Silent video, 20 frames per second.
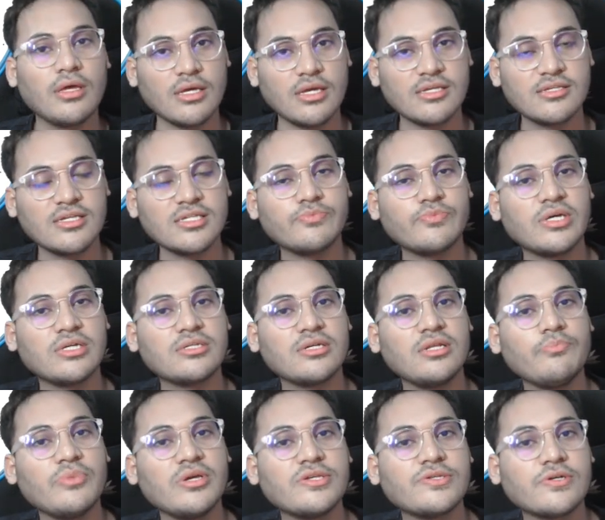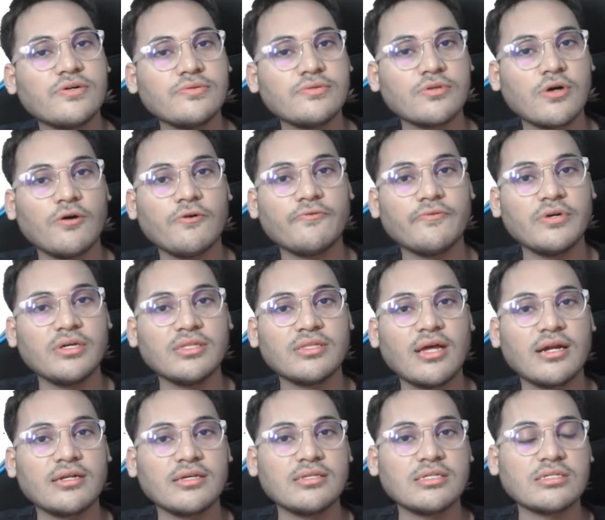is a special piece of software
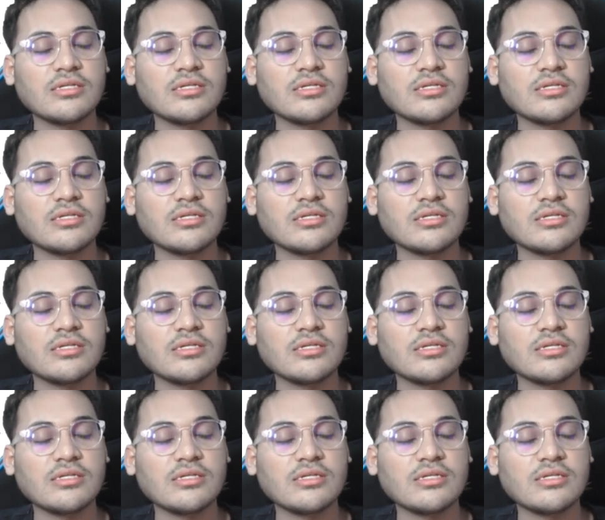that is